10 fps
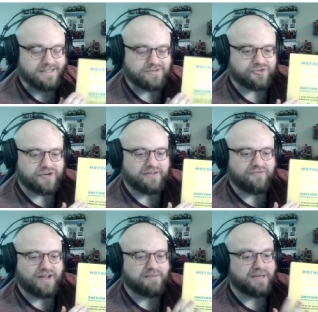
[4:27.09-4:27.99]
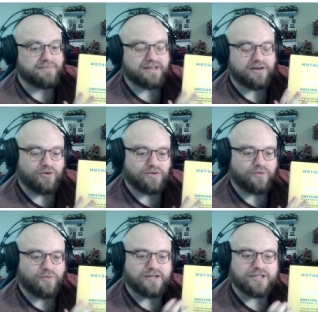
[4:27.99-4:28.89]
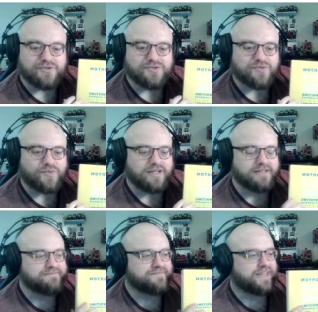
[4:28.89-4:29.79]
So try to find maybe an older one, a used one,